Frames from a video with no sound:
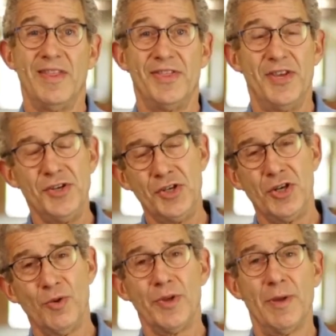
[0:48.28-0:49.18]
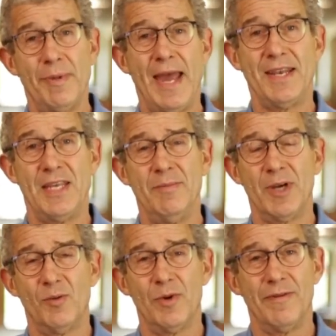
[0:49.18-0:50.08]
This year, with the
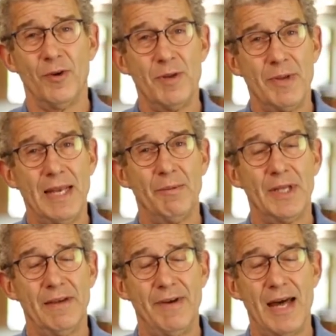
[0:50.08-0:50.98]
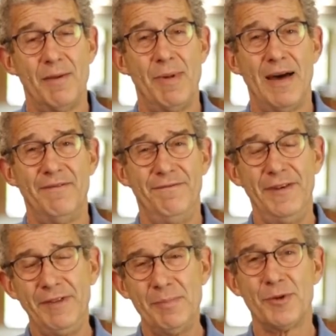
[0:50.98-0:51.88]
pandemic, we've only been able to give out about
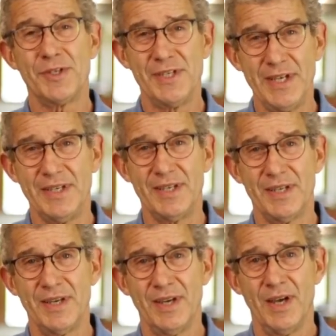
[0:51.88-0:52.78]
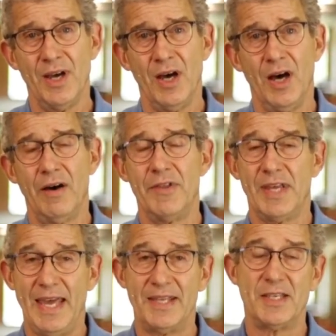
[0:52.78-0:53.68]
50% of the
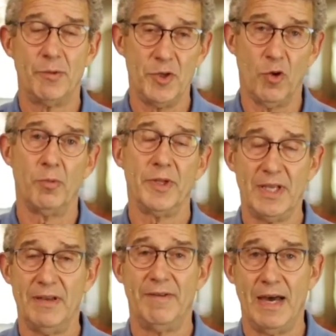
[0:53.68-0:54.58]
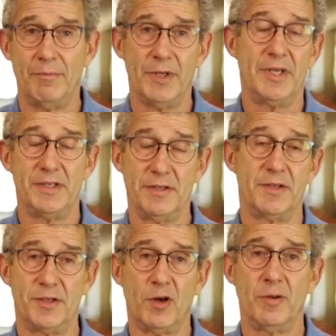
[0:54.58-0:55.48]
cans that we normally give out because of
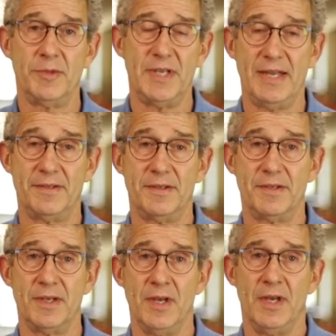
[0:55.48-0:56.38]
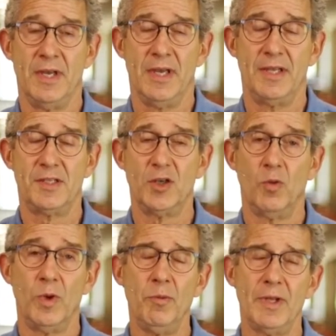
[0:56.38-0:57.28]
the circumstances. And so
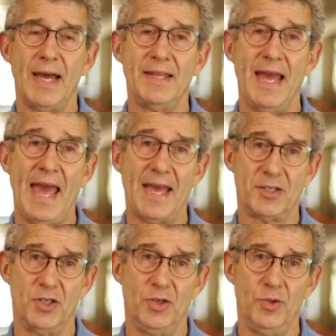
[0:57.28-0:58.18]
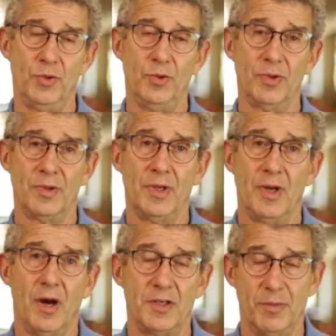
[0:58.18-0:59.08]
we would like to ask you,
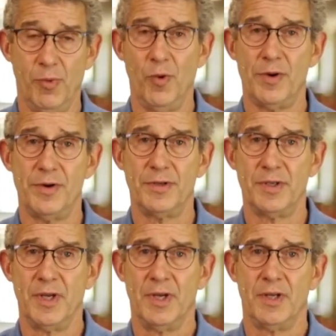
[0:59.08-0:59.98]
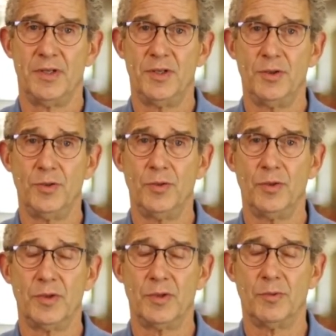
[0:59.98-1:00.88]
our supporters, to, to